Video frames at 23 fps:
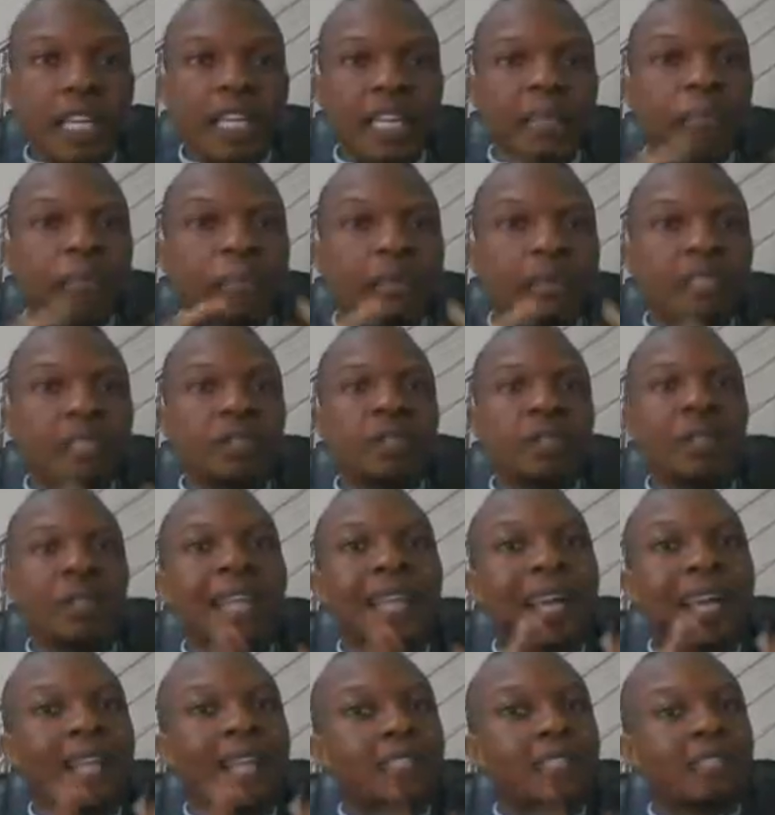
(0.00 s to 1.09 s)
it means you
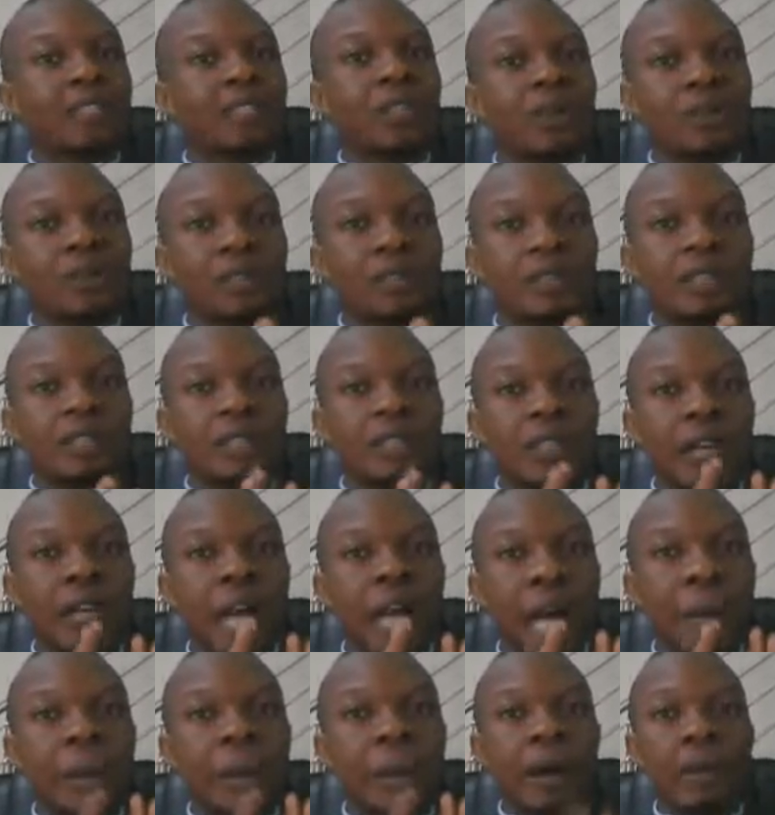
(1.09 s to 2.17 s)
like stuff
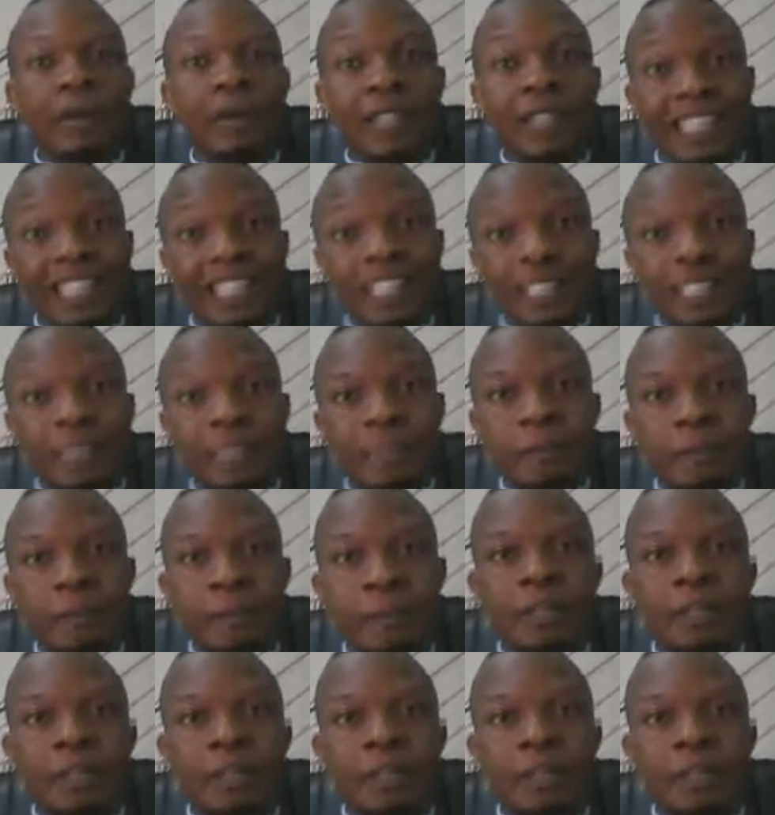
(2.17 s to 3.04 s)
about religion.